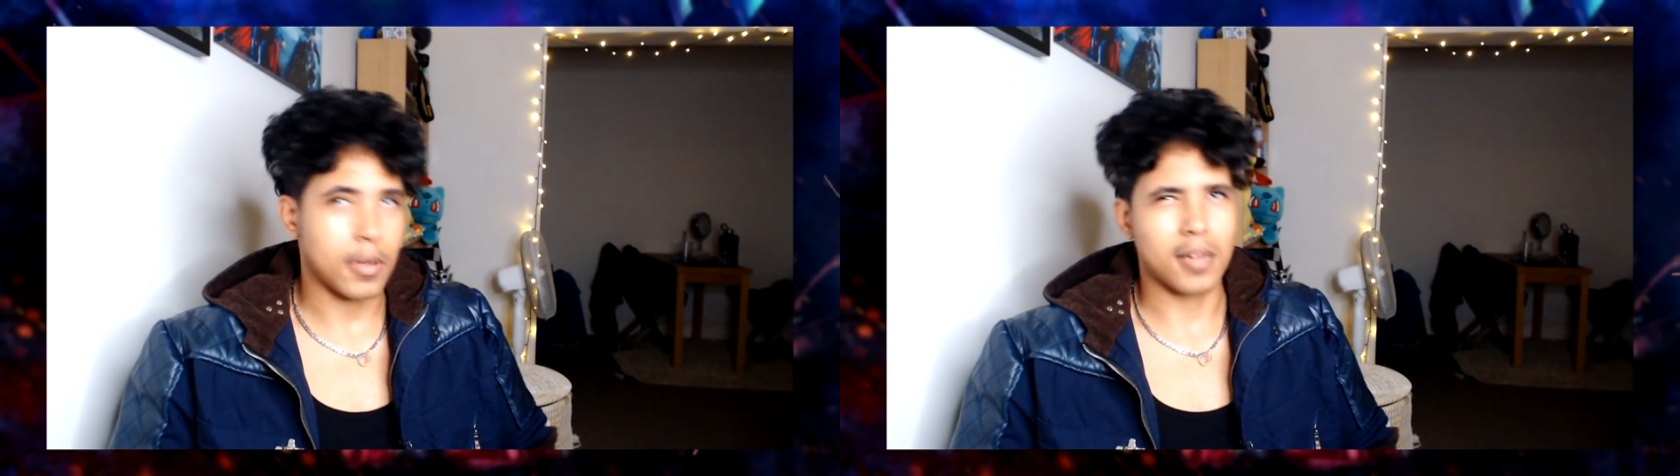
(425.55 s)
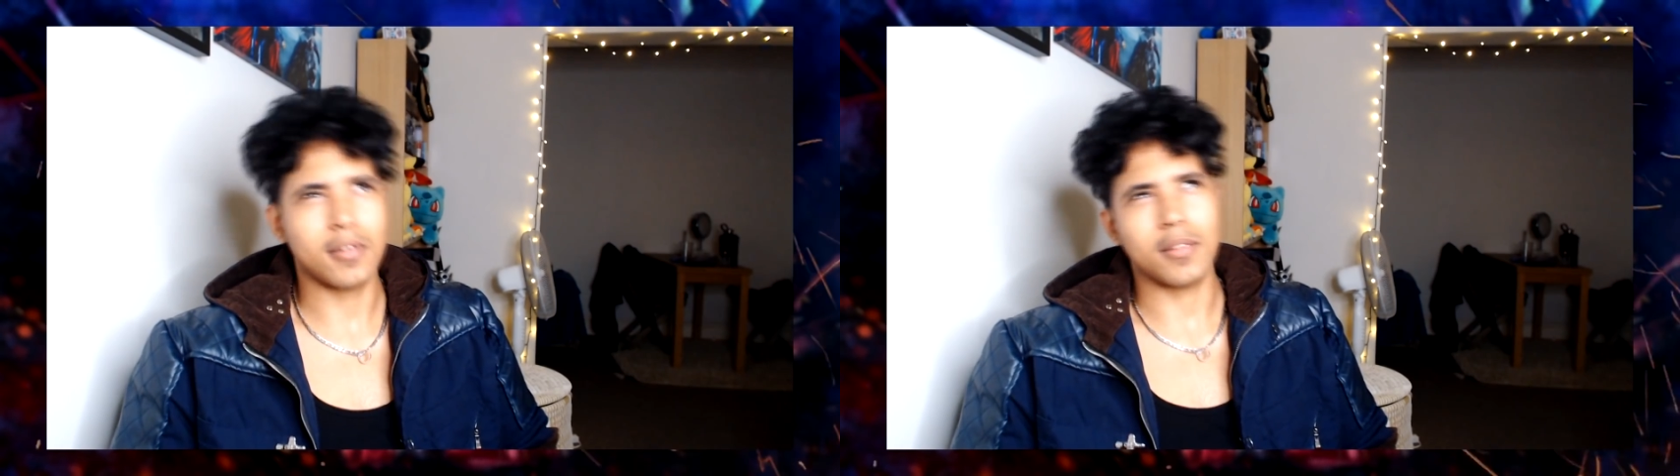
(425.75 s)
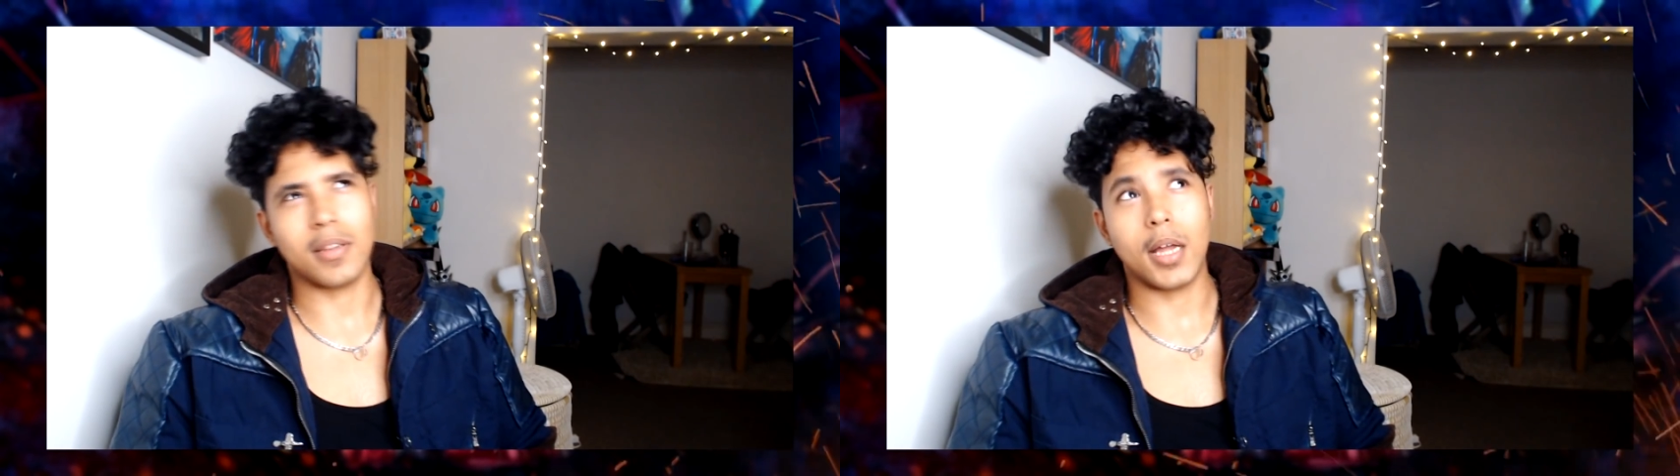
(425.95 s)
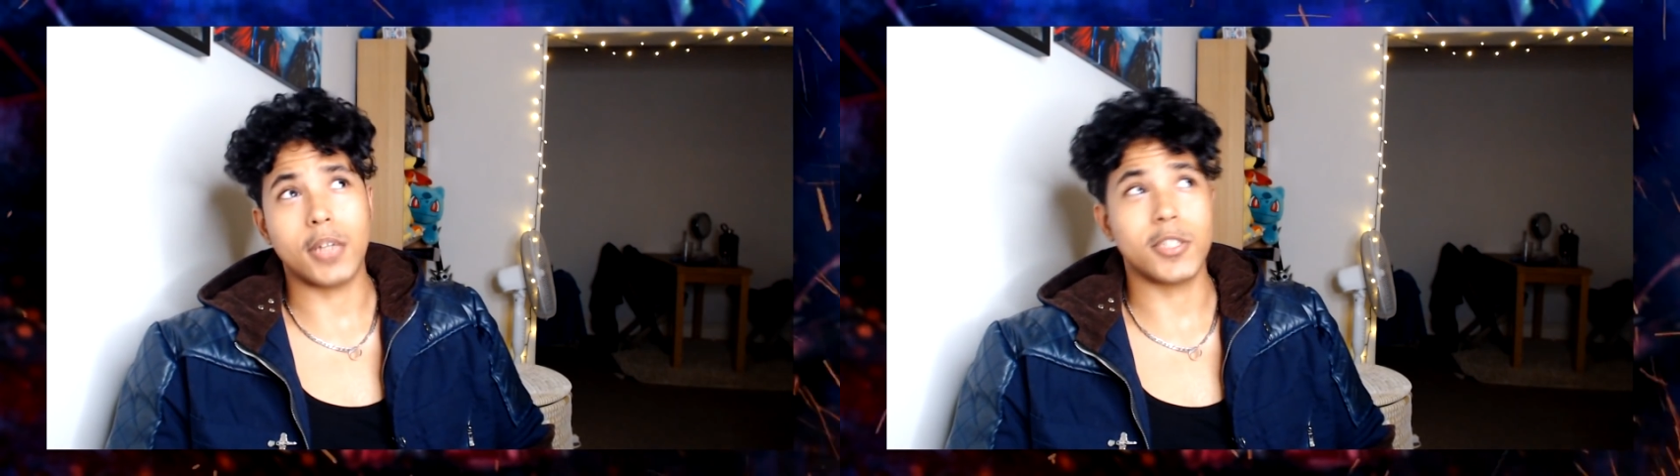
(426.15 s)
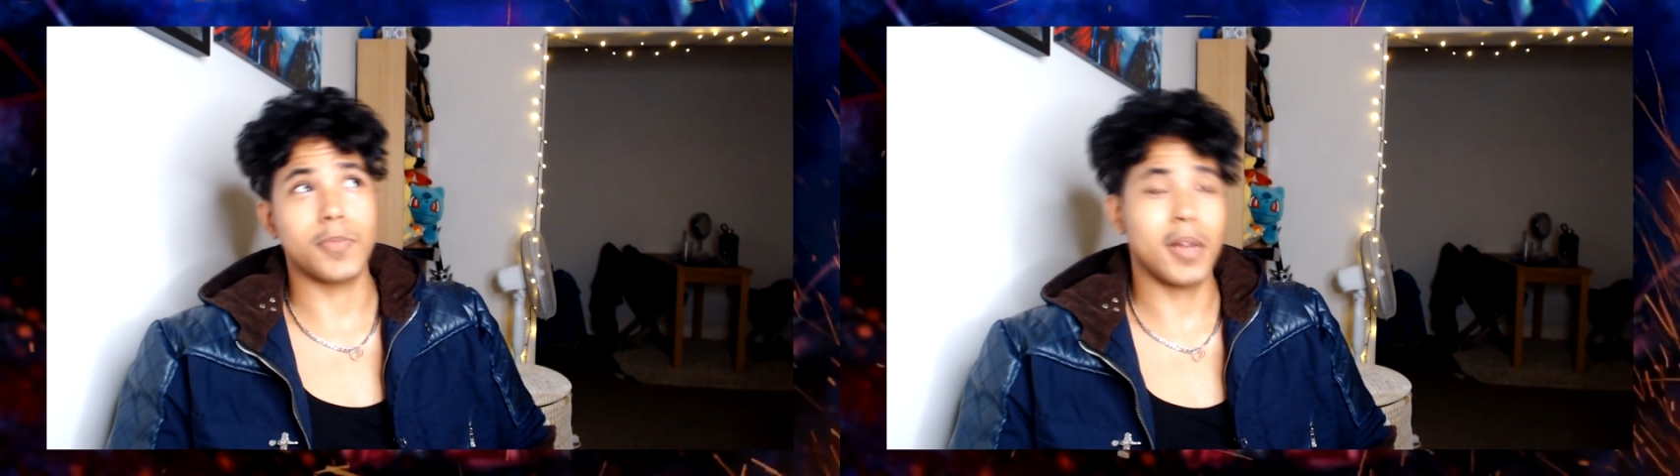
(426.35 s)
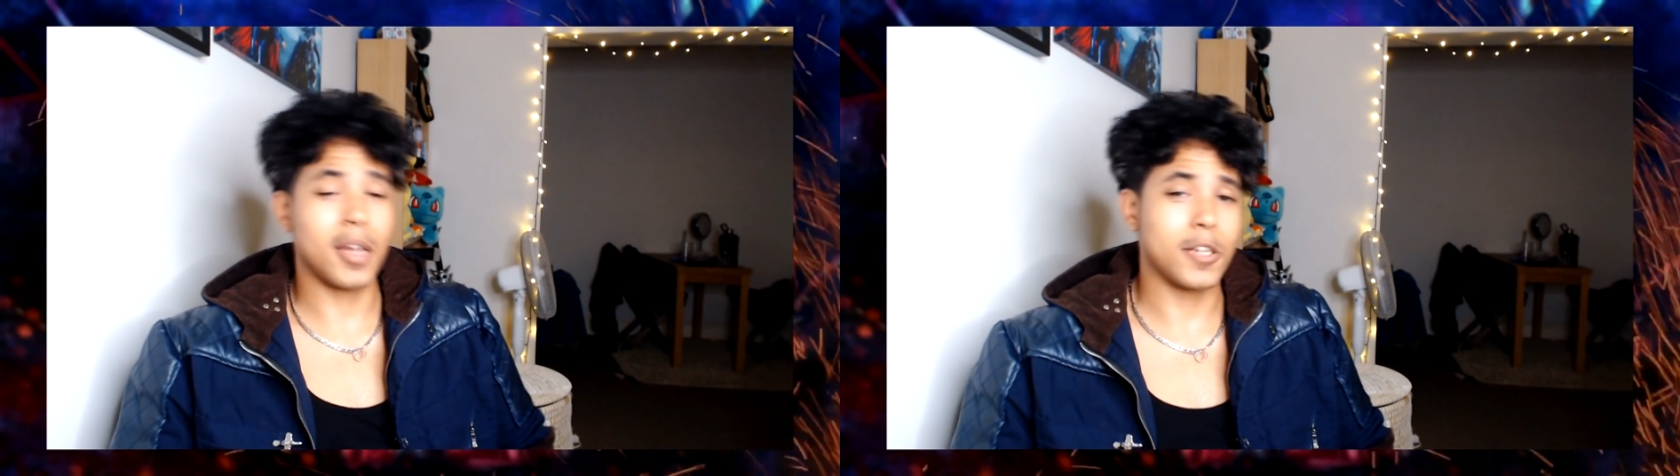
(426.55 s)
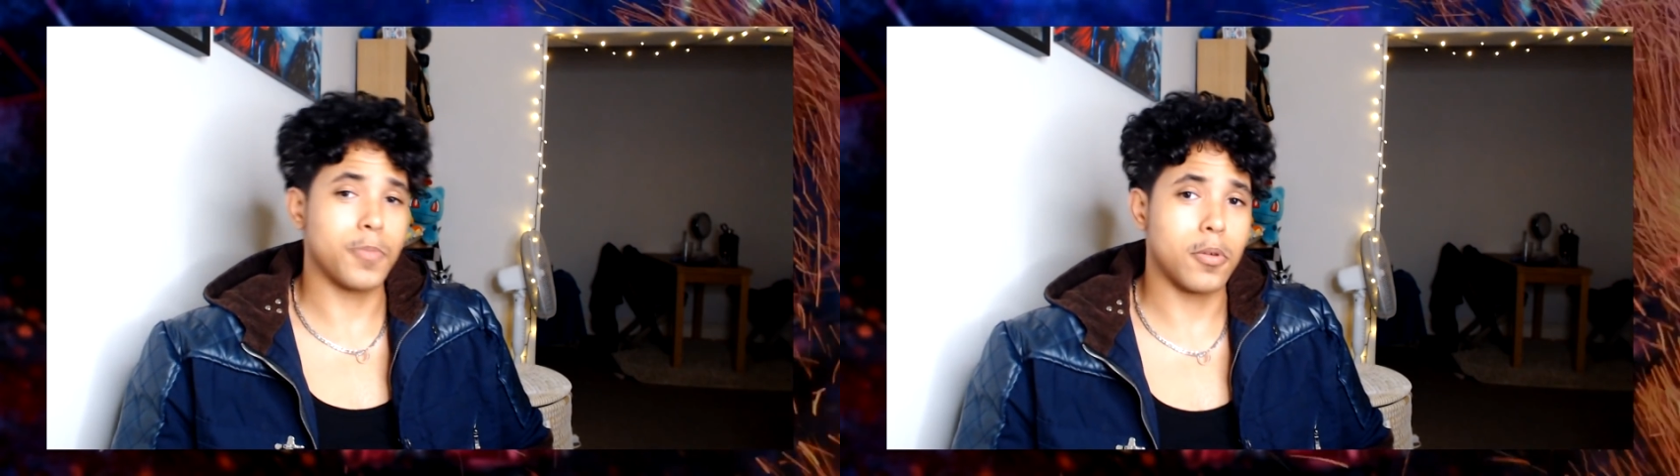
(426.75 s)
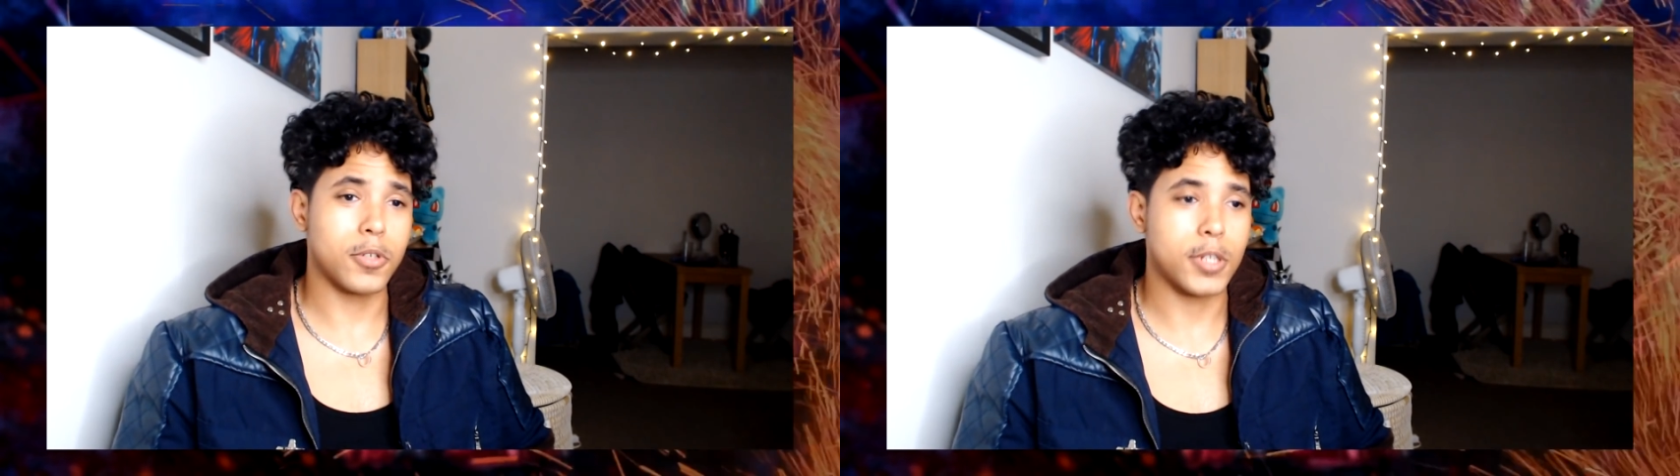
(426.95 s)
well, not the largest, but a
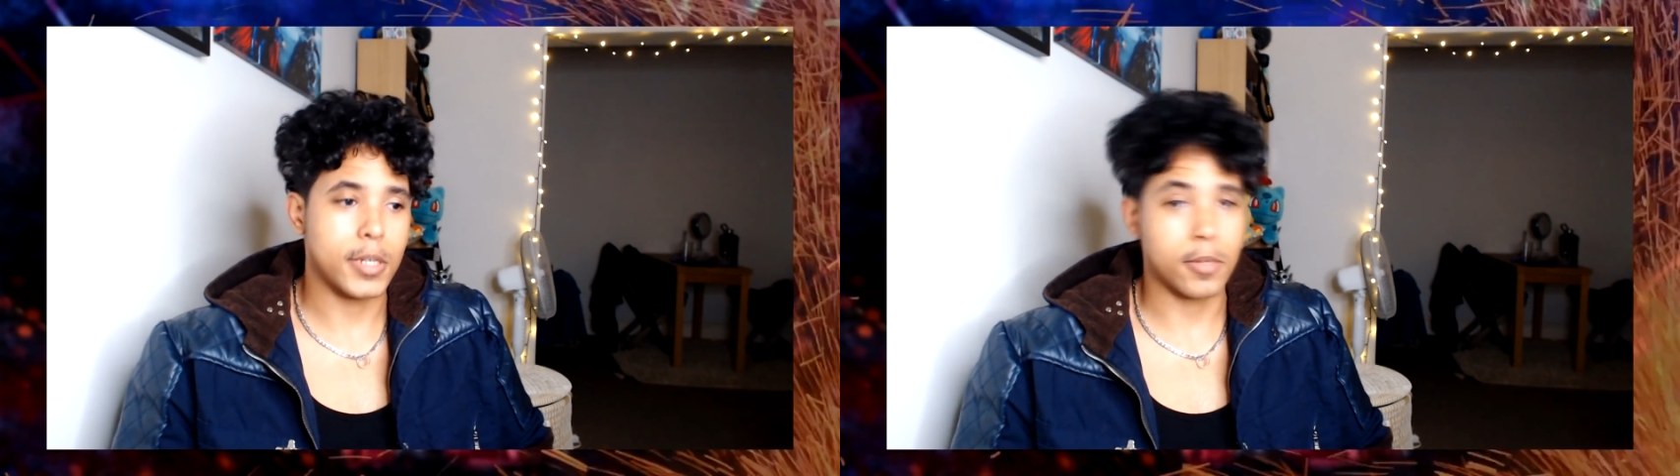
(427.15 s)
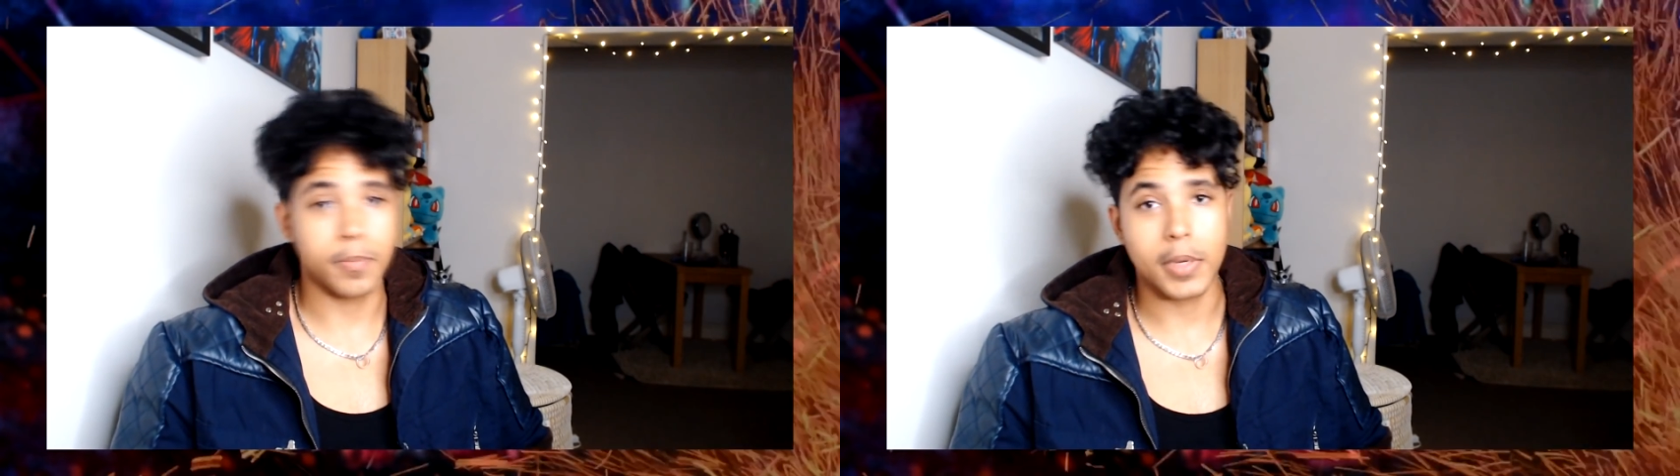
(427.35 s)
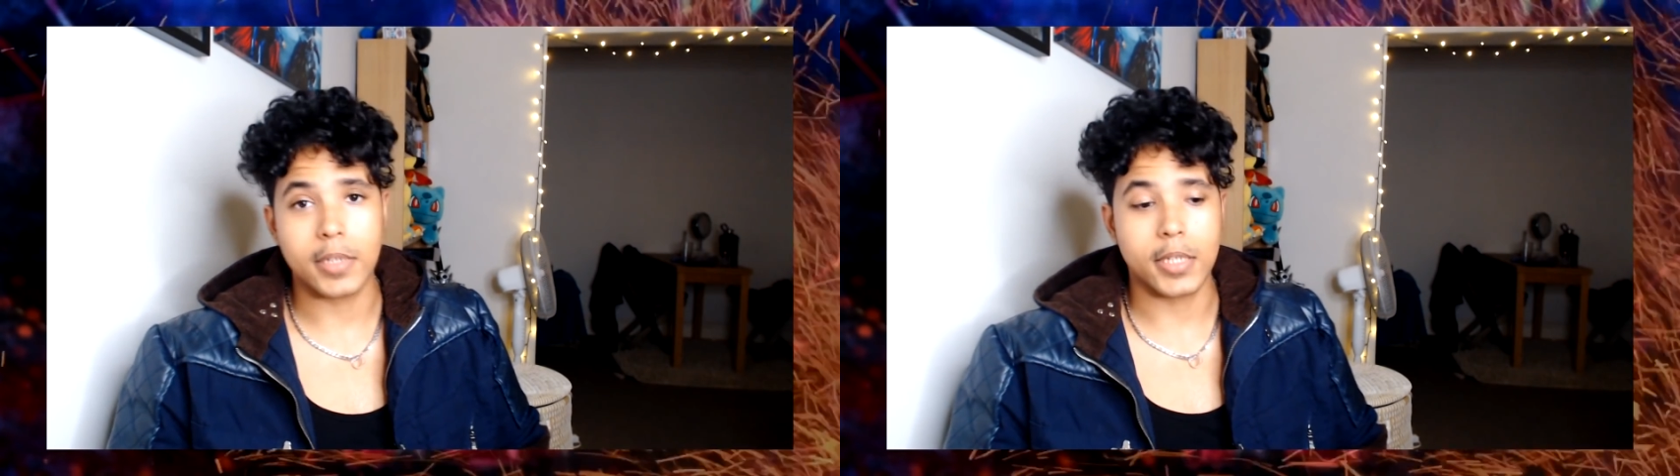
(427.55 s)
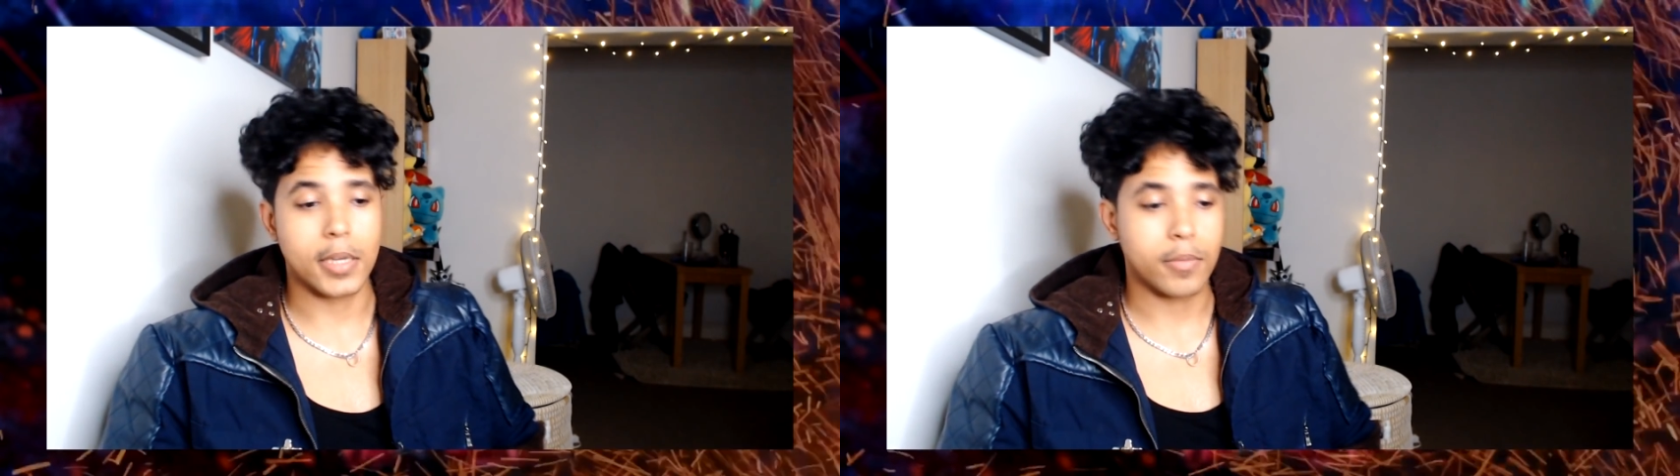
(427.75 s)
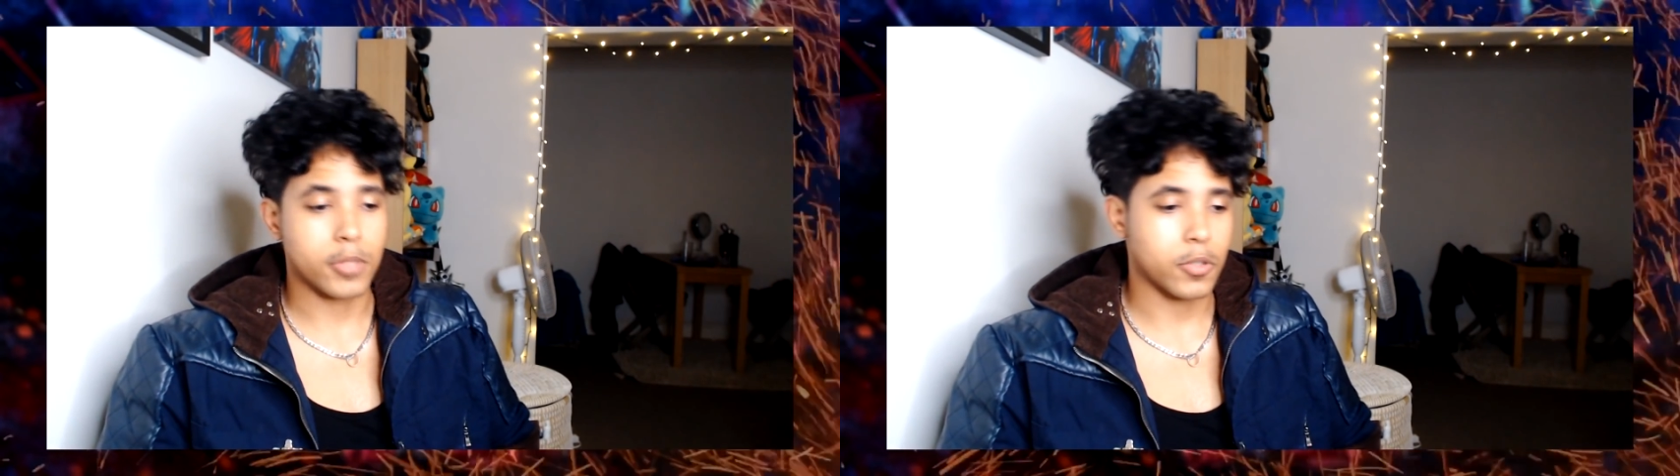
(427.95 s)
large portion is on PC.